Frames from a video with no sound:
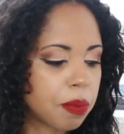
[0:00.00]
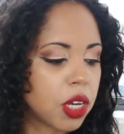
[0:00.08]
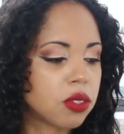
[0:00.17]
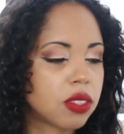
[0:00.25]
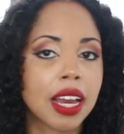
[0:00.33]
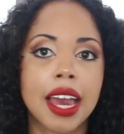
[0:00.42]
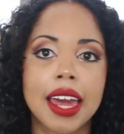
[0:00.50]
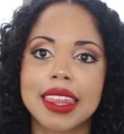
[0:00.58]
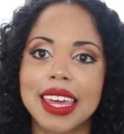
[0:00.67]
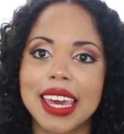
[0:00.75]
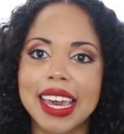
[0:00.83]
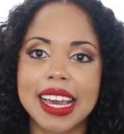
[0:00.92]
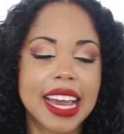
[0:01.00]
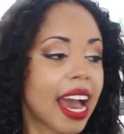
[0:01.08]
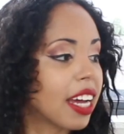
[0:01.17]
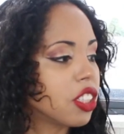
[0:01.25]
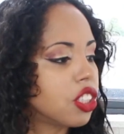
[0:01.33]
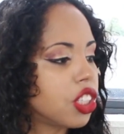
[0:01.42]
to be using the
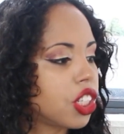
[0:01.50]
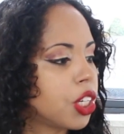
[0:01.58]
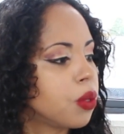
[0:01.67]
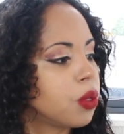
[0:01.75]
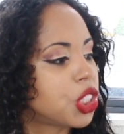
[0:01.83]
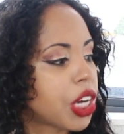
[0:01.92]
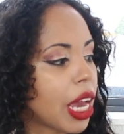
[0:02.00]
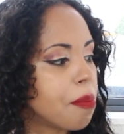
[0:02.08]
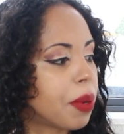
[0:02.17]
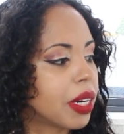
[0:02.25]
Cantu Shea